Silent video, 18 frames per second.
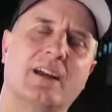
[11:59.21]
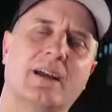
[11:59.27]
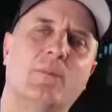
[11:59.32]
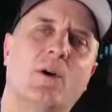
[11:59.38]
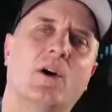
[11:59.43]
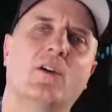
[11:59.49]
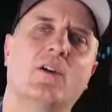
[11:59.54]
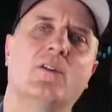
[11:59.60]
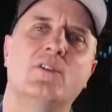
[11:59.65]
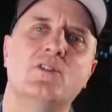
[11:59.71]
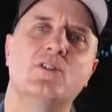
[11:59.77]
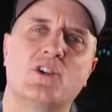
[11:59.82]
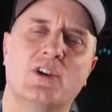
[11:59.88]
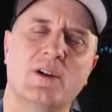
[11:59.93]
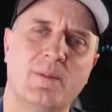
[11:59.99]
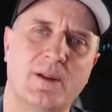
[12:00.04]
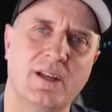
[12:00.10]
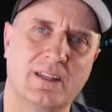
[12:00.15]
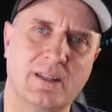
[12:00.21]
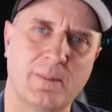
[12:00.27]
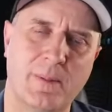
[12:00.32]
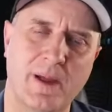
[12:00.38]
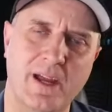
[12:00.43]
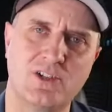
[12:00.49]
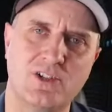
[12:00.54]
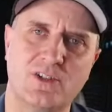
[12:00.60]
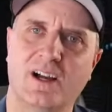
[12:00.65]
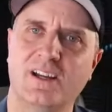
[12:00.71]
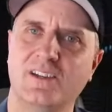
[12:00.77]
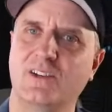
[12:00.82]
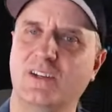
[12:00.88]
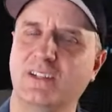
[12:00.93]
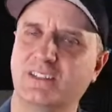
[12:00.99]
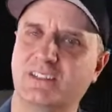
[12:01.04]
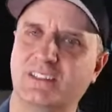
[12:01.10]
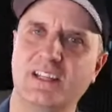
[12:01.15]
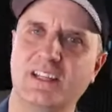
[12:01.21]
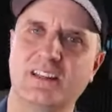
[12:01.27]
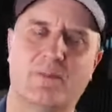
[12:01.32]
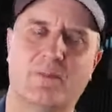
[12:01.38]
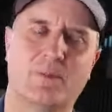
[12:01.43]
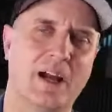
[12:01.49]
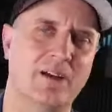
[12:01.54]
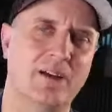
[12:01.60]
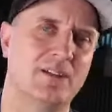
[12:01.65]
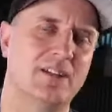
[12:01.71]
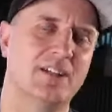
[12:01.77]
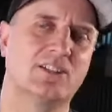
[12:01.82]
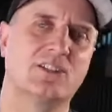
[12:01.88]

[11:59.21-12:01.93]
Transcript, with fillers: Come on over and join me at the Patreon. You can see the private